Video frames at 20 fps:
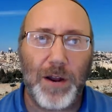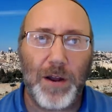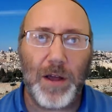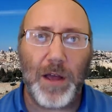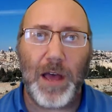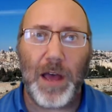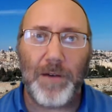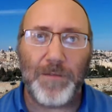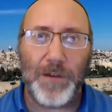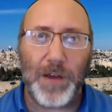
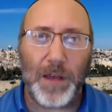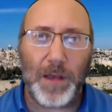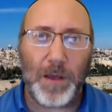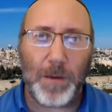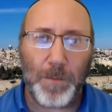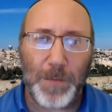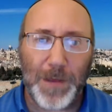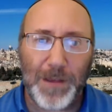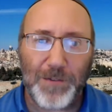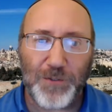have a
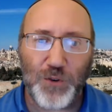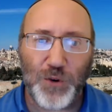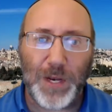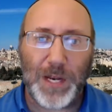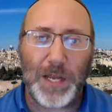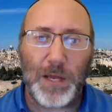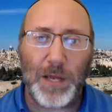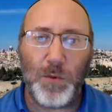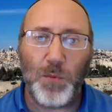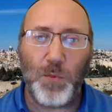peace
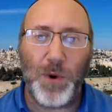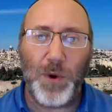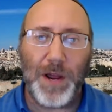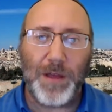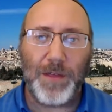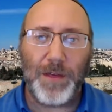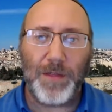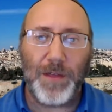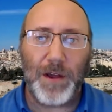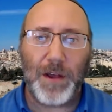treaty with the